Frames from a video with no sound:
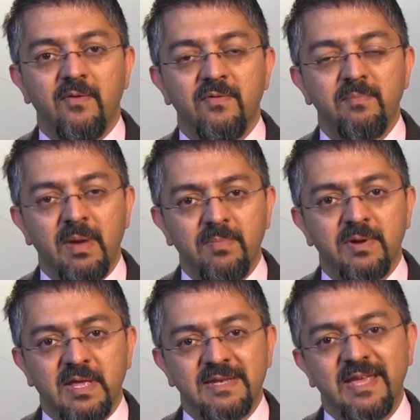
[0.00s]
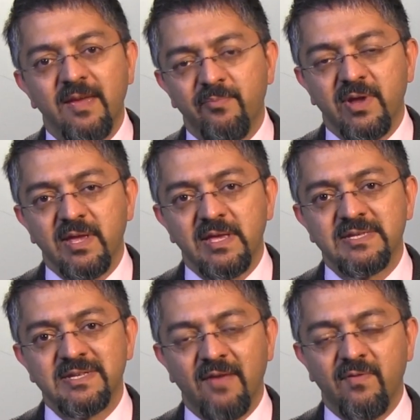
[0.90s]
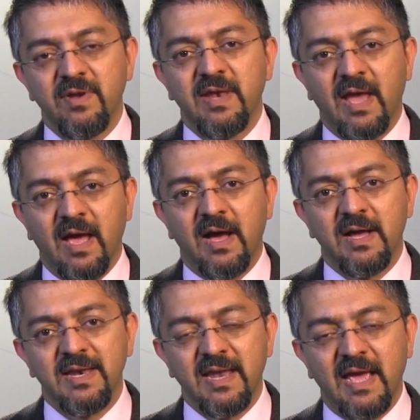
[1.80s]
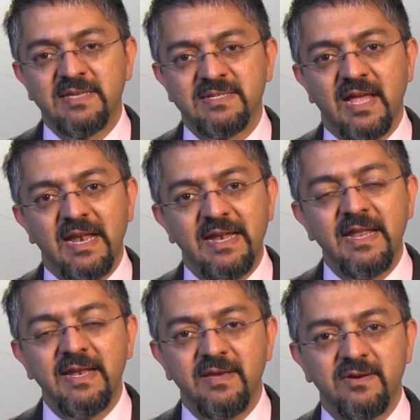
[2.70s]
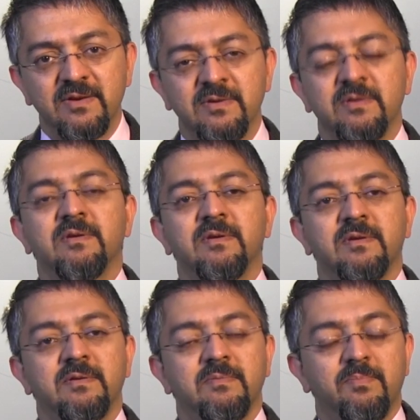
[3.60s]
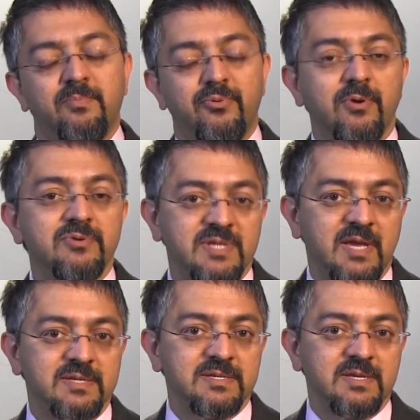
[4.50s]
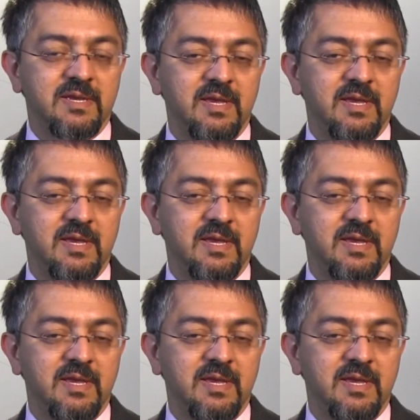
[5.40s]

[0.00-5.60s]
Remember that tapering is never a nice linear process.